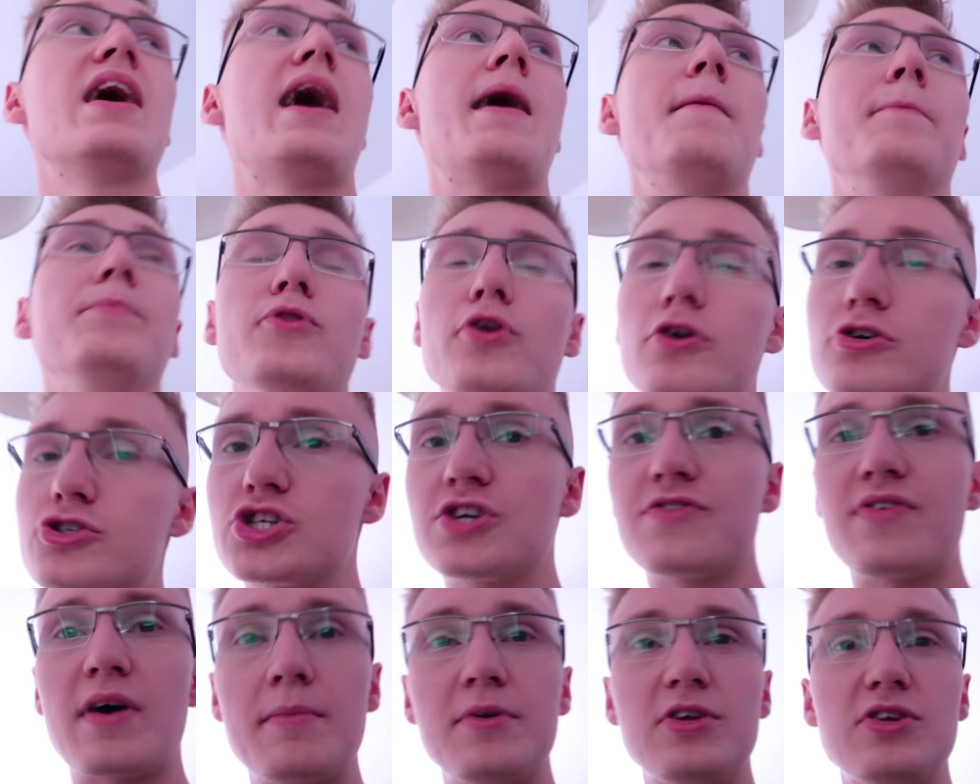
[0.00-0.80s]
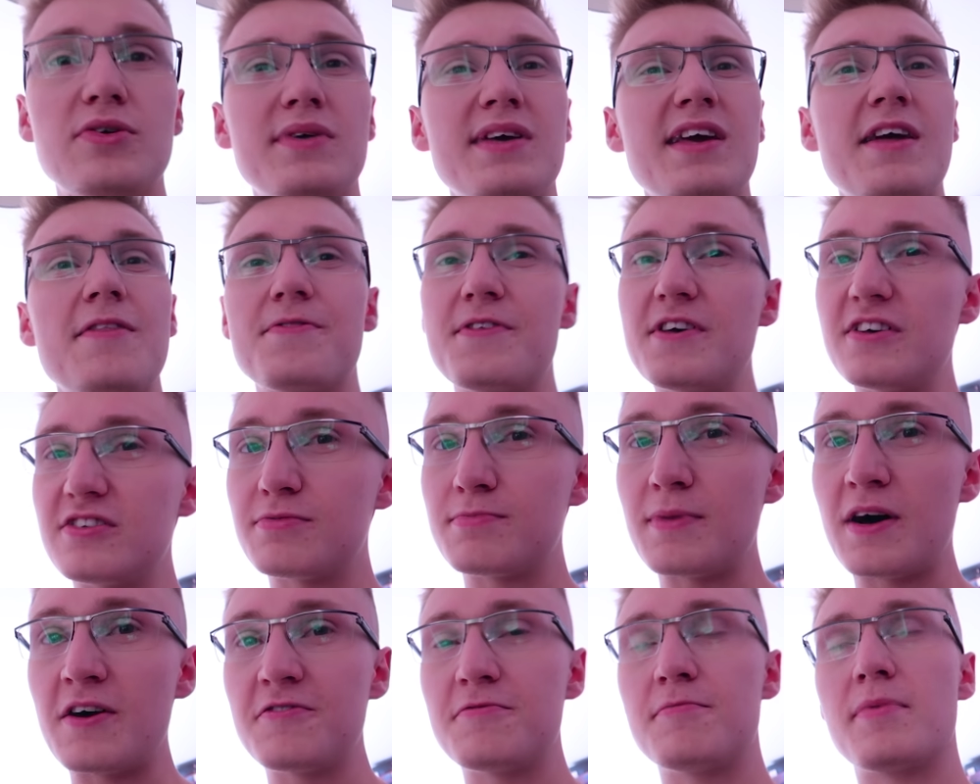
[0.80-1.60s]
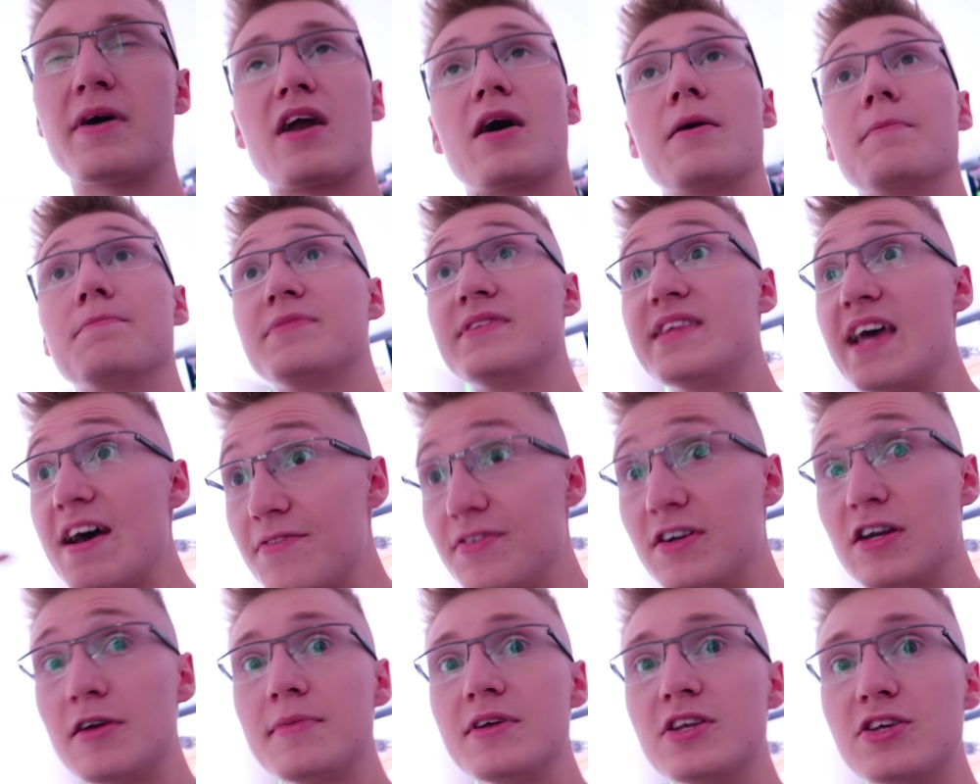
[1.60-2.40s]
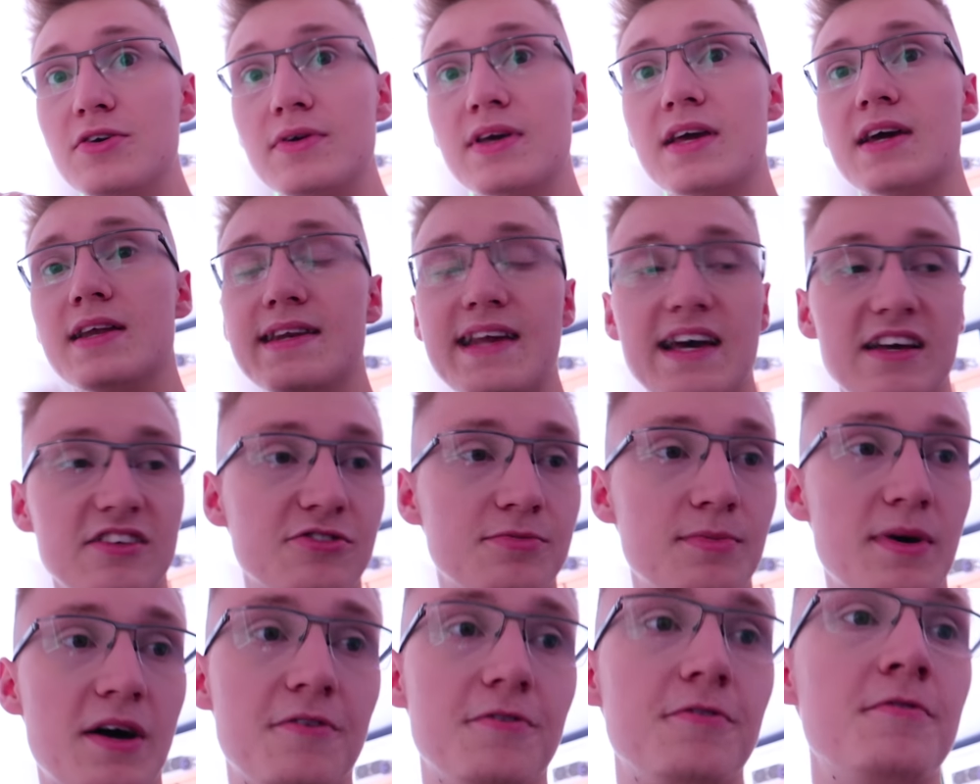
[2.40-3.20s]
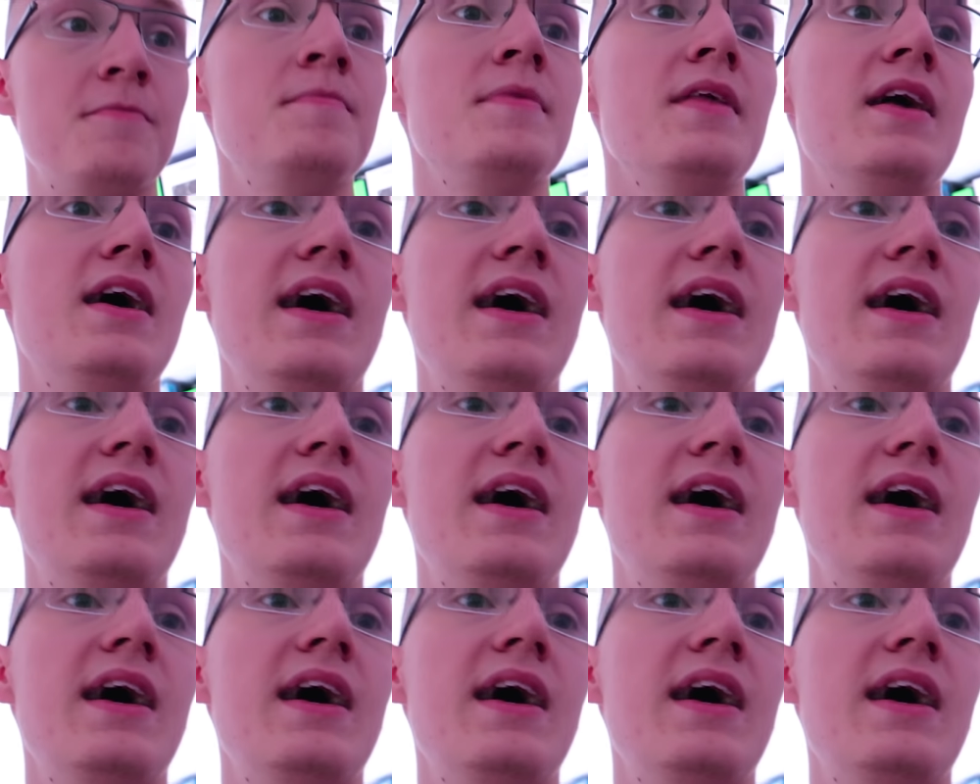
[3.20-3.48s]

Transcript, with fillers: I'm not sure if I'll be doing it this month, but I'll definitely be doing it next month,